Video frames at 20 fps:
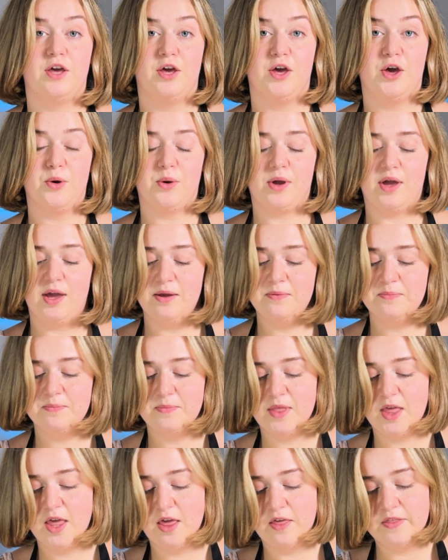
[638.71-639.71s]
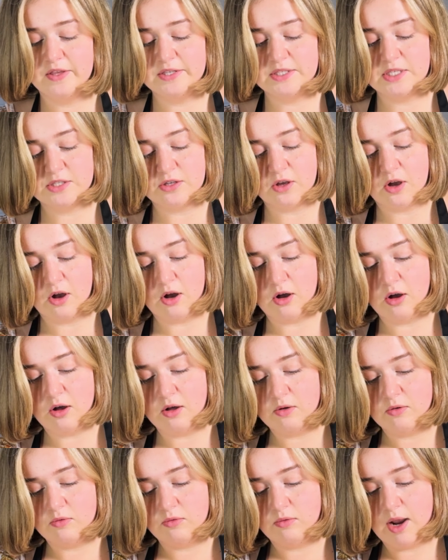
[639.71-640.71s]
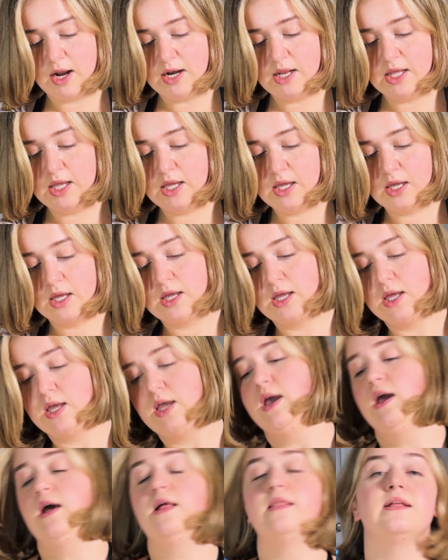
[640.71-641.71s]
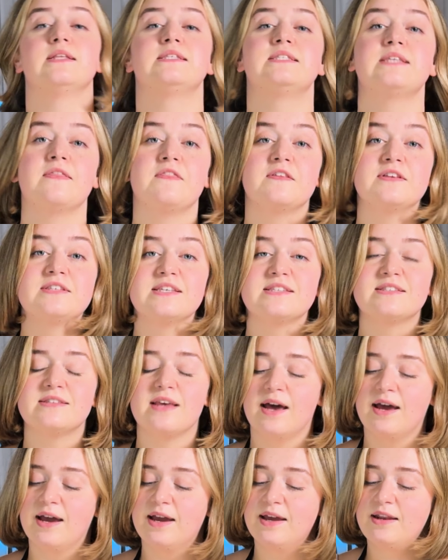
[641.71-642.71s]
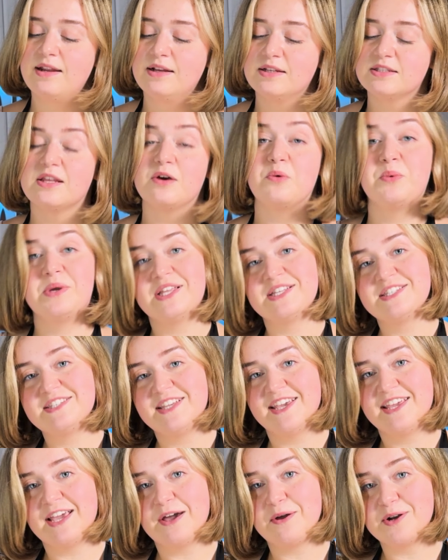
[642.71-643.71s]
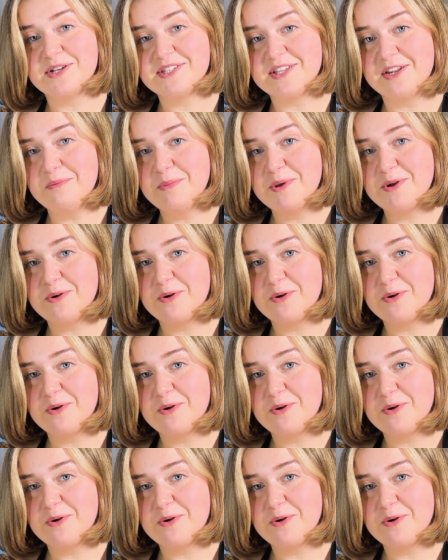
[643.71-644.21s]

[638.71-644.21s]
Okay, this is all ready. Let's set this aside so that we can take out our cinnamon